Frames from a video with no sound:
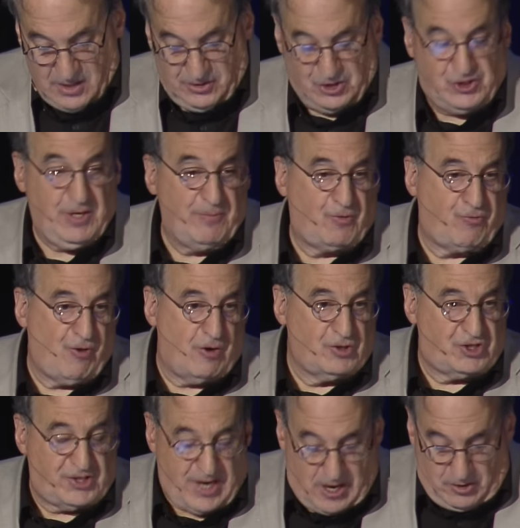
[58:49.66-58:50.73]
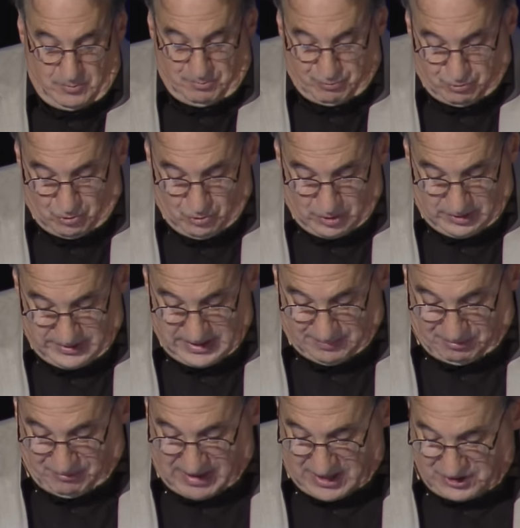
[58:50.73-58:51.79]
The Jim Crow South, brutally
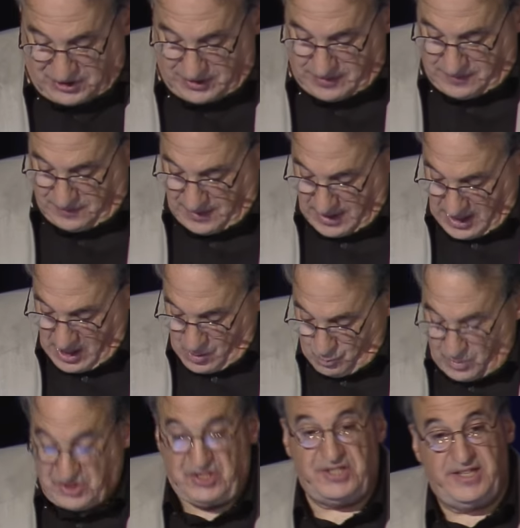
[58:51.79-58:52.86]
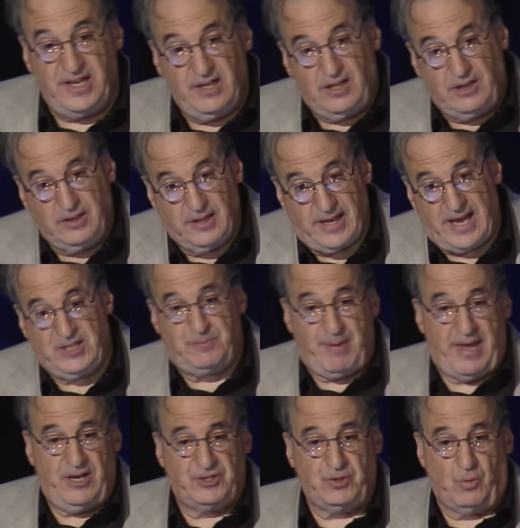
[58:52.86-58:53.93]
oppressive, was still, as
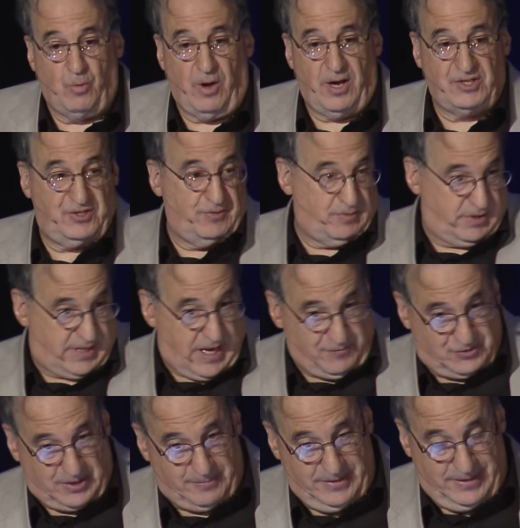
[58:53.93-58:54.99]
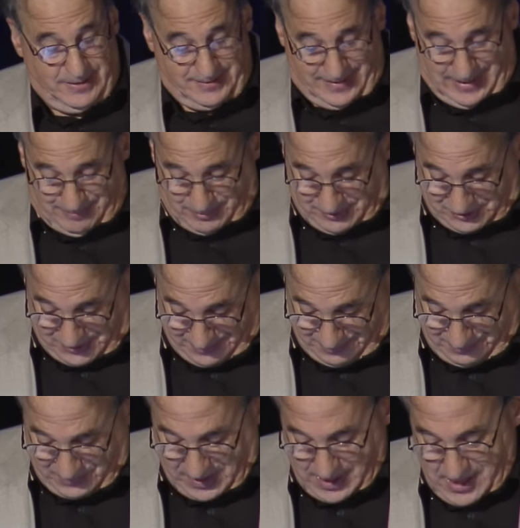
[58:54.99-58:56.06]
bad as it was, and I gave some of the examples,
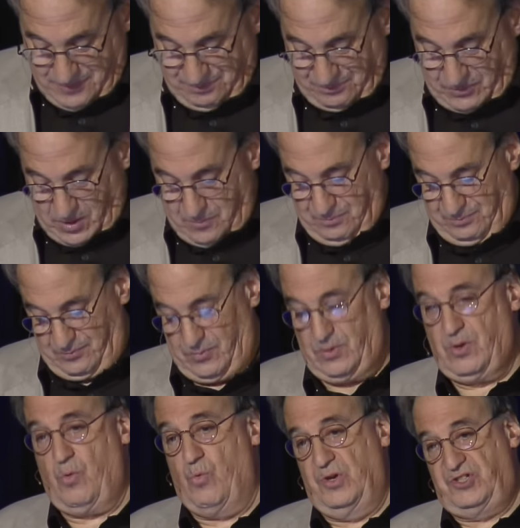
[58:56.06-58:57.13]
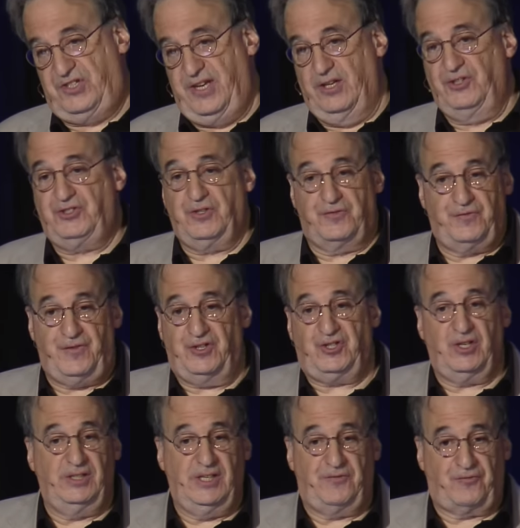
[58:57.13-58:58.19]
was still
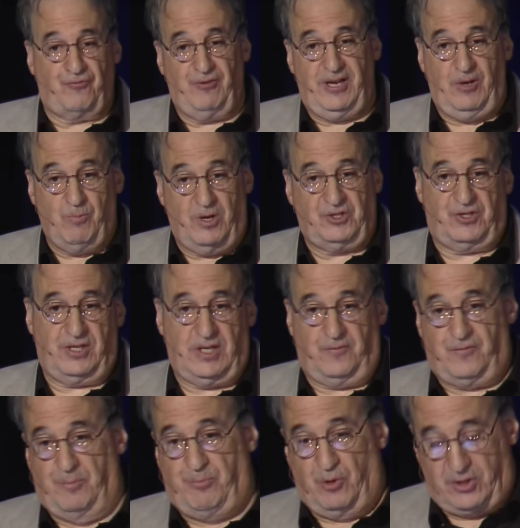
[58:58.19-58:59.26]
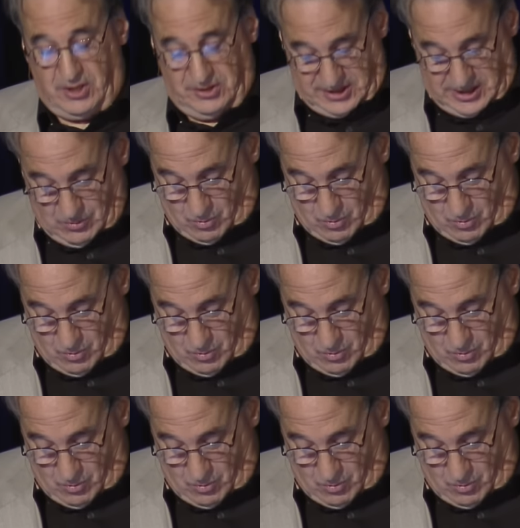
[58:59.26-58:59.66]
sufficiently free, wasn't it, for Booker T.